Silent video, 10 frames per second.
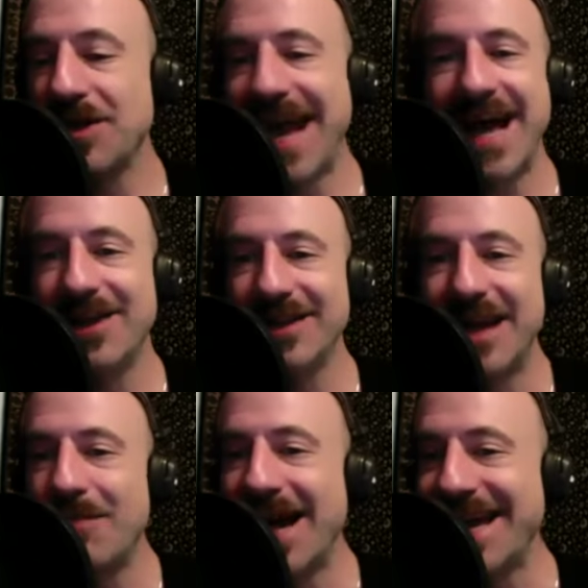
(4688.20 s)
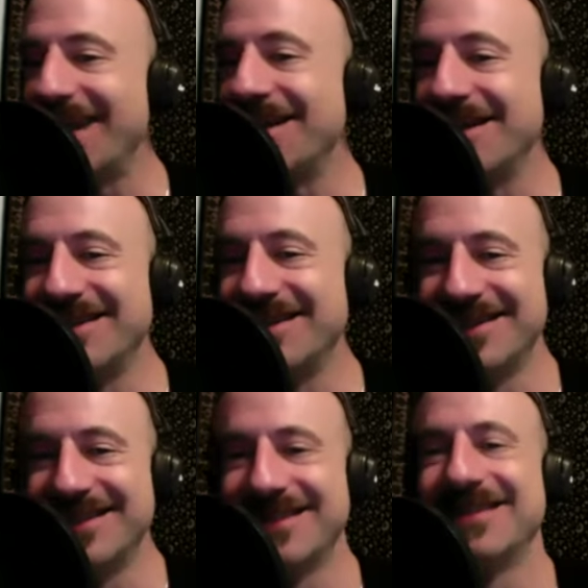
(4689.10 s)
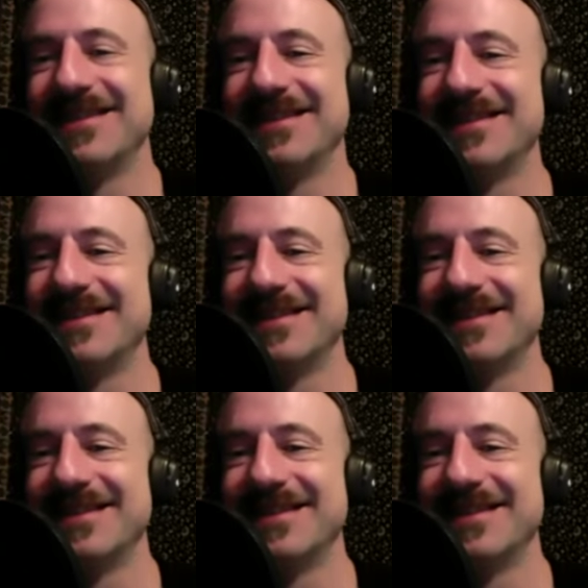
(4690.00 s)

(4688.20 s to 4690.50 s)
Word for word: hell am I in? You know, the